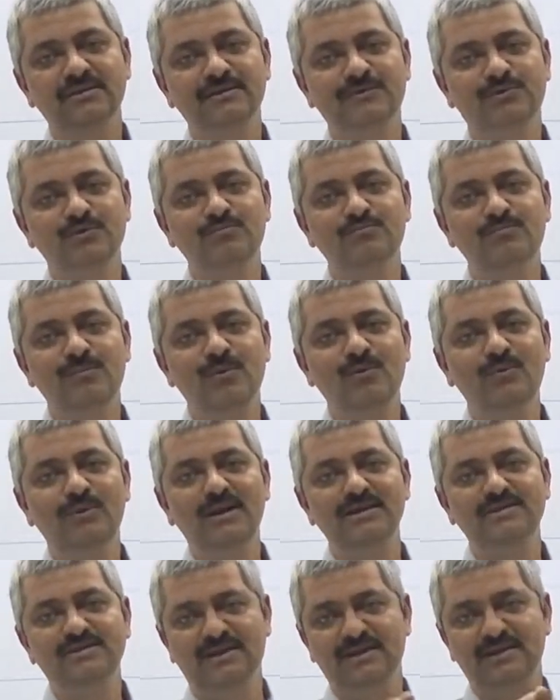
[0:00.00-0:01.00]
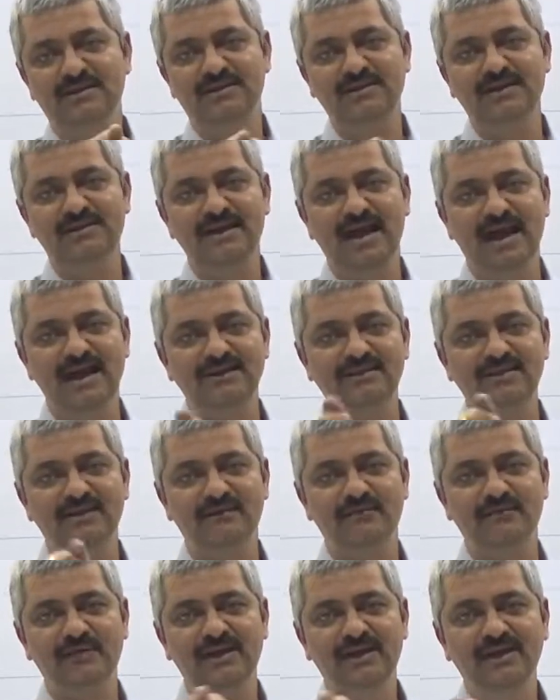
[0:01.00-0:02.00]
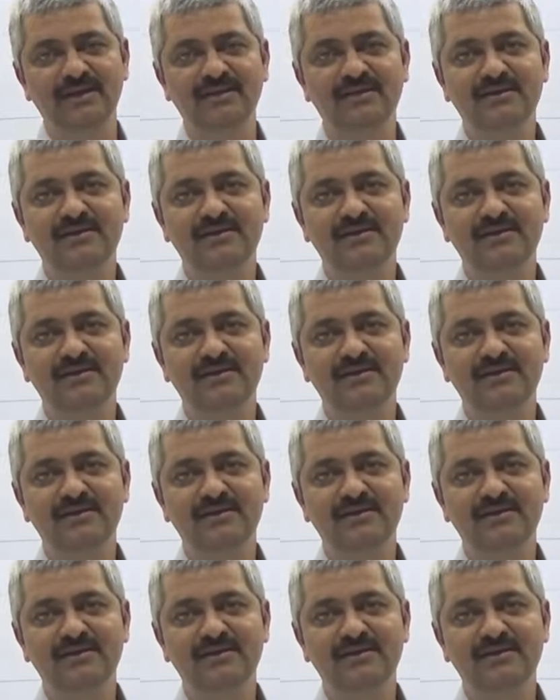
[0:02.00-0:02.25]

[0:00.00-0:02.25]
to move laser gun in either way,